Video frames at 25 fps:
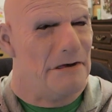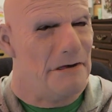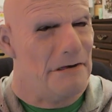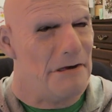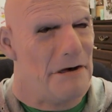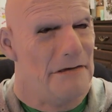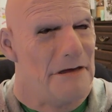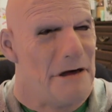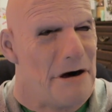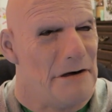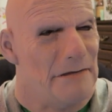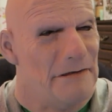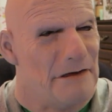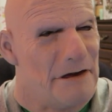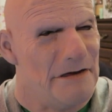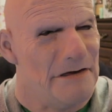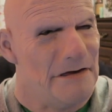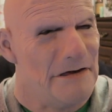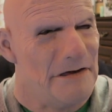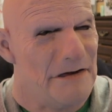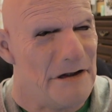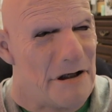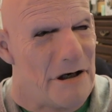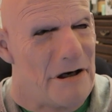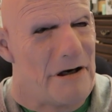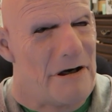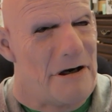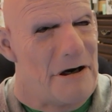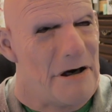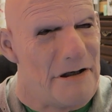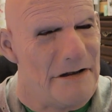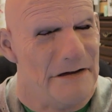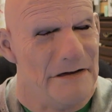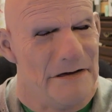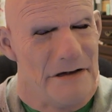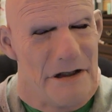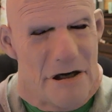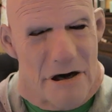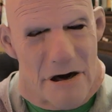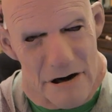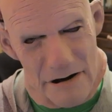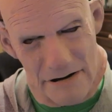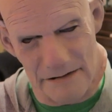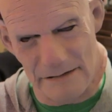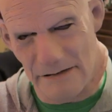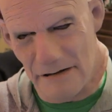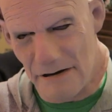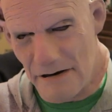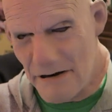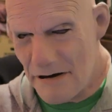to come out and say his
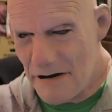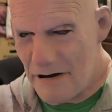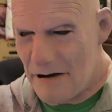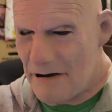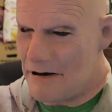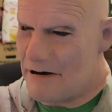name